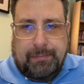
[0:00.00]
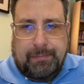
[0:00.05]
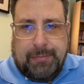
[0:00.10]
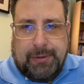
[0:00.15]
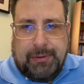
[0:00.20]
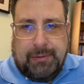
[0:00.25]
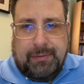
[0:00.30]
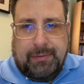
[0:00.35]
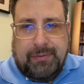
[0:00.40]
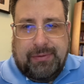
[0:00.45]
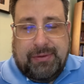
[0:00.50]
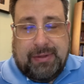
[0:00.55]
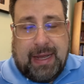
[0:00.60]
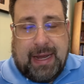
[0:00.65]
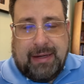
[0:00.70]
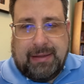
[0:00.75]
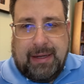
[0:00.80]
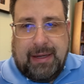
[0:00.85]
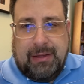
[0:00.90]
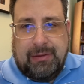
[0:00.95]
sort of
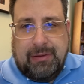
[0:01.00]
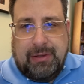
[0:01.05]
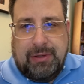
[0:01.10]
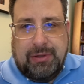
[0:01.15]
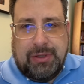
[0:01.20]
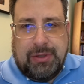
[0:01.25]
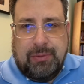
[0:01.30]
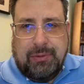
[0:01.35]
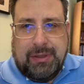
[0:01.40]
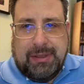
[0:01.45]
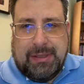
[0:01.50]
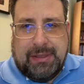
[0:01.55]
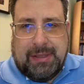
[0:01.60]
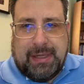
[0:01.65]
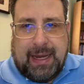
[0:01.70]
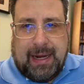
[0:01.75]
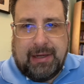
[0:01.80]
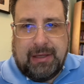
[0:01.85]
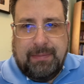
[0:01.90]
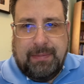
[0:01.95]
sect. I hate to use the word
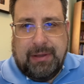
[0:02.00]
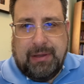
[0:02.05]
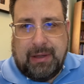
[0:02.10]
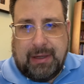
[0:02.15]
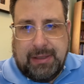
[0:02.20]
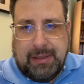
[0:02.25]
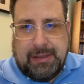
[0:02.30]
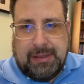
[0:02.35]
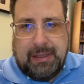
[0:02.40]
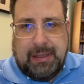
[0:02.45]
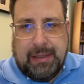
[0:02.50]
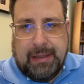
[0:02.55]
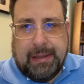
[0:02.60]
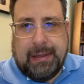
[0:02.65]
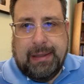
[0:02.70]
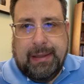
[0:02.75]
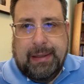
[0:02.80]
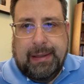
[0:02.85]
sect, but Hasidic